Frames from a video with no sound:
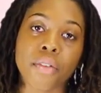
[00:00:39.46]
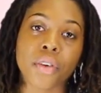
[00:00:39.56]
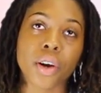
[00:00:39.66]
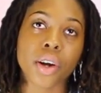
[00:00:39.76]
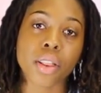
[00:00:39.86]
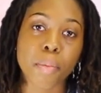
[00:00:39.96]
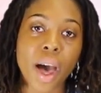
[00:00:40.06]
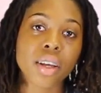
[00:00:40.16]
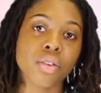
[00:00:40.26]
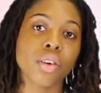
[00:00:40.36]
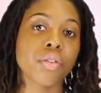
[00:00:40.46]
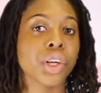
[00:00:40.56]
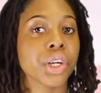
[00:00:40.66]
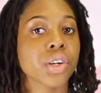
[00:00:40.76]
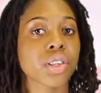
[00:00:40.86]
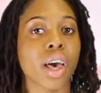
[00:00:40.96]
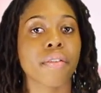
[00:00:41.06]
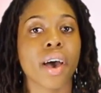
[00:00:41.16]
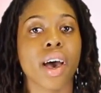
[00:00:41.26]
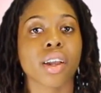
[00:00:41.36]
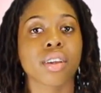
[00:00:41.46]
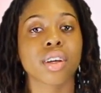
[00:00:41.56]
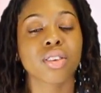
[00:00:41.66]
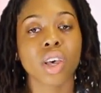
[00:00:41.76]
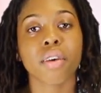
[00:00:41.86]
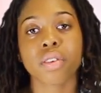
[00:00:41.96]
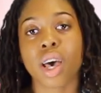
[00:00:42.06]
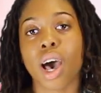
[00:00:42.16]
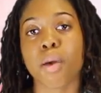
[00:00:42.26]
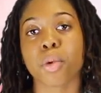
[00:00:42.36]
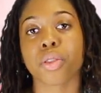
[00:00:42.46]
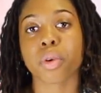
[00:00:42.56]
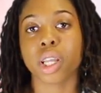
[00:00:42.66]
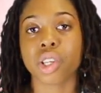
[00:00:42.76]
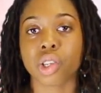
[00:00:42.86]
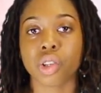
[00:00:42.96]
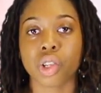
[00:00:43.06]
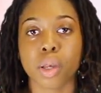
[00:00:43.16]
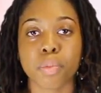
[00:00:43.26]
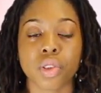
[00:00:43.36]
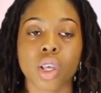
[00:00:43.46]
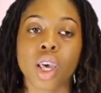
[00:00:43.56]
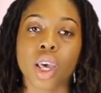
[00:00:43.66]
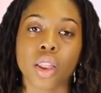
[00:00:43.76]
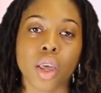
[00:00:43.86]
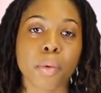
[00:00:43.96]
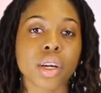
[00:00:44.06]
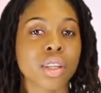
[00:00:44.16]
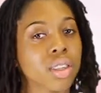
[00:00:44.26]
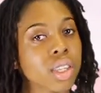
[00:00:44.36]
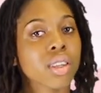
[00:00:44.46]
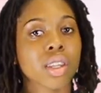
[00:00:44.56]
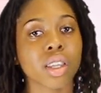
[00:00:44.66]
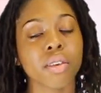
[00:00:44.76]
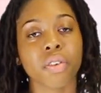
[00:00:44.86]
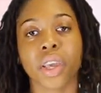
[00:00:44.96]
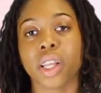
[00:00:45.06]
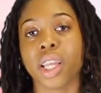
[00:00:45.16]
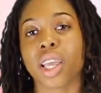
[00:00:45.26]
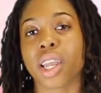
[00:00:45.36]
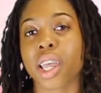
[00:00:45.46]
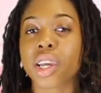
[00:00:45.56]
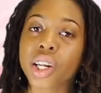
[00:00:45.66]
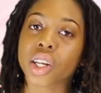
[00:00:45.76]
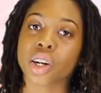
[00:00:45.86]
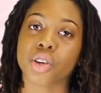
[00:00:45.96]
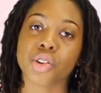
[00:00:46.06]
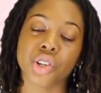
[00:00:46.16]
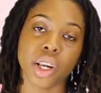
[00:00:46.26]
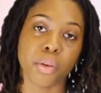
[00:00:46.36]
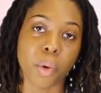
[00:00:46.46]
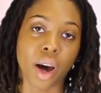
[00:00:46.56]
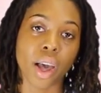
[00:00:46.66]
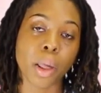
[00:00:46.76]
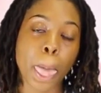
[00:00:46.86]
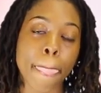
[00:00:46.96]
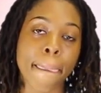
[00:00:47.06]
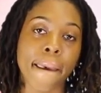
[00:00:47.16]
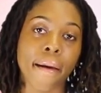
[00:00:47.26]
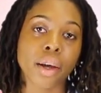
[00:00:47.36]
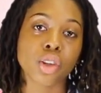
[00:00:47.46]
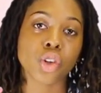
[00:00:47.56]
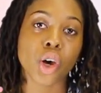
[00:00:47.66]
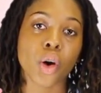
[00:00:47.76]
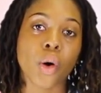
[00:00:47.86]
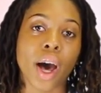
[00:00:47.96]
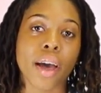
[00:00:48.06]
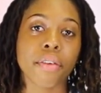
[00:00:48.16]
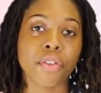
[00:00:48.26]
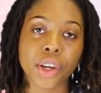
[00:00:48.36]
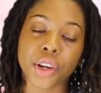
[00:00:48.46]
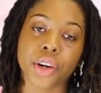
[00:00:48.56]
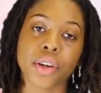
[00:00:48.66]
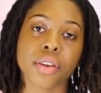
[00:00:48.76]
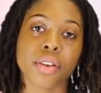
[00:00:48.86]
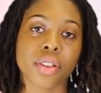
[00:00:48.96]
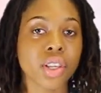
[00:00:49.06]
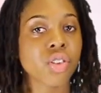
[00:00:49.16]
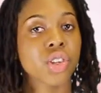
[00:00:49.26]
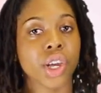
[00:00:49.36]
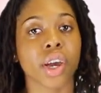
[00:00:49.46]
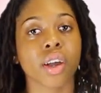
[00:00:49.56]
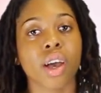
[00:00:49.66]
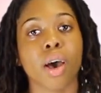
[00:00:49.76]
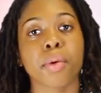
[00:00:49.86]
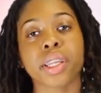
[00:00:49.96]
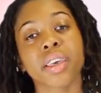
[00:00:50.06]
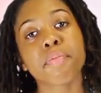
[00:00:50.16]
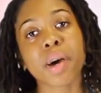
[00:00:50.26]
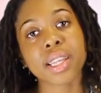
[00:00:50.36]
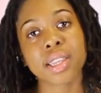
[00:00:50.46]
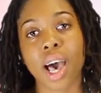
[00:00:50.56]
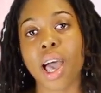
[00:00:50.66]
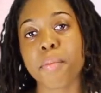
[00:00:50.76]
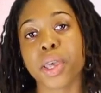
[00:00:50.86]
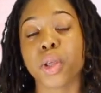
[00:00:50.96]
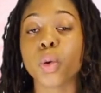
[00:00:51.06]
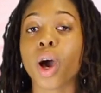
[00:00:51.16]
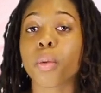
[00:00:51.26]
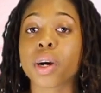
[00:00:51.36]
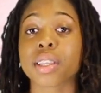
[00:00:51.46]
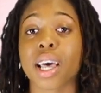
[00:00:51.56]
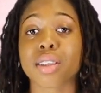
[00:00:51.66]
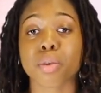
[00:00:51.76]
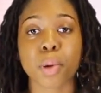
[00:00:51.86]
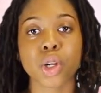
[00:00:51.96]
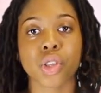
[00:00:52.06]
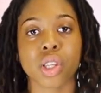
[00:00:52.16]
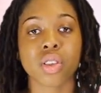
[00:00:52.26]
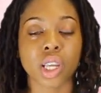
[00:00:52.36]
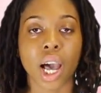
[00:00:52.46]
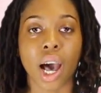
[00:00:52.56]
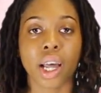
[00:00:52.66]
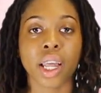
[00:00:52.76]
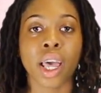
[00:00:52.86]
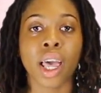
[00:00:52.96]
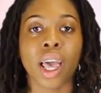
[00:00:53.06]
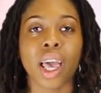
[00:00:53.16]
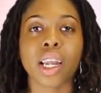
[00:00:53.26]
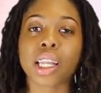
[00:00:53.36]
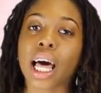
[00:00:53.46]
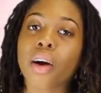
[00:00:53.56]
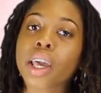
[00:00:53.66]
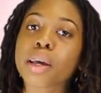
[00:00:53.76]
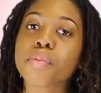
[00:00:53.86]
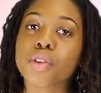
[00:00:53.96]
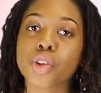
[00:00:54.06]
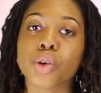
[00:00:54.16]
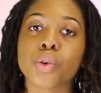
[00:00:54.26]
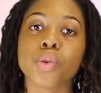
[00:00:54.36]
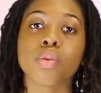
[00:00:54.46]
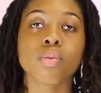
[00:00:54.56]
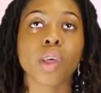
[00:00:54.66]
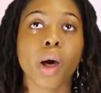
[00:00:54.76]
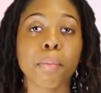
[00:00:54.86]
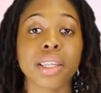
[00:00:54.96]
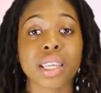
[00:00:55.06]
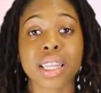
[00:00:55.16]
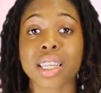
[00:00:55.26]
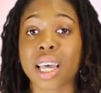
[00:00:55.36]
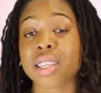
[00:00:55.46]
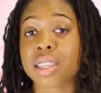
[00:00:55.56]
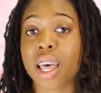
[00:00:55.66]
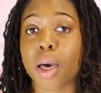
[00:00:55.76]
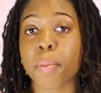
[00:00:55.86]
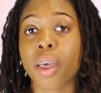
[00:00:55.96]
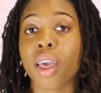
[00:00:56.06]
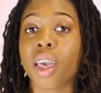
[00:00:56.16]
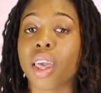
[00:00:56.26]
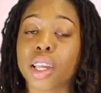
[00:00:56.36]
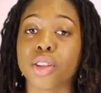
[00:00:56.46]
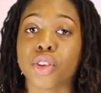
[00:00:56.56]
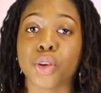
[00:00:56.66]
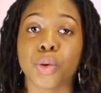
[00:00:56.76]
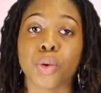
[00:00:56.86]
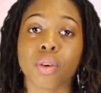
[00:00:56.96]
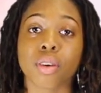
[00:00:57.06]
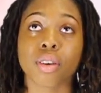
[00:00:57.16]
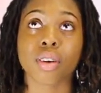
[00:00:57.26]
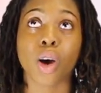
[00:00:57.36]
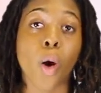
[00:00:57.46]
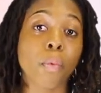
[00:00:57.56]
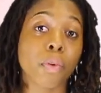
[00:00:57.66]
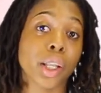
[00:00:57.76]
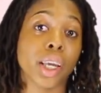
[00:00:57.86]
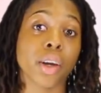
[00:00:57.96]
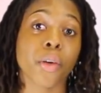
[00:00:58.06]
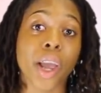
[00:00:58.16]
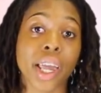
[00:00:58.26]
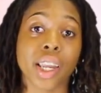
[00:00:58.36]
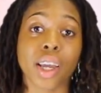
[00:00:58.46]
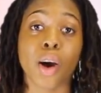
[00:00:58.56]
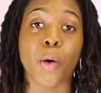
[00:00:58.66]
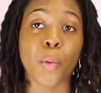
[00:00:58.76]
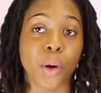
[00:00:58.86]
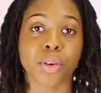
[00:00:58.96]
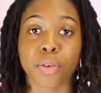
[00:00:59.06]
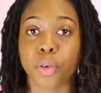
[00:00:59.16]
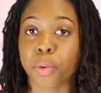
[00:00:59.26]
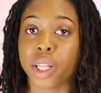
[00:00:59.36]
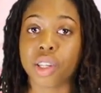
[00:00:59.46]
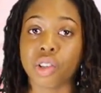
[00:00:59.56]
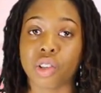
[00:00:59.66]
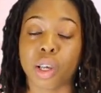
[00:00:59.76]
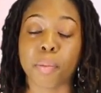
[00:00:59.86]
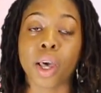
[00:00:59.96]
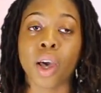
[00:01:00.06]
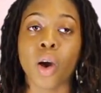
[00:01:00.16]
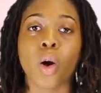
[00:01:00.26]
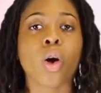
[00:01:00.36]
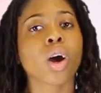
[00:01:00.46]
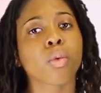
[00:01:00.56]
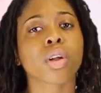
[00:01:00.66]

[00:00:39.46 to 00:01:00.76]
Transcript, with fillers: For the past few years, I've had a tough time with relationships. They were consistently failing and I couldn't understand why. So I figured this year I would give my time and who I was as a person to God and allow Him to help me take the next step into hopefully creating a wonderful relationship, or a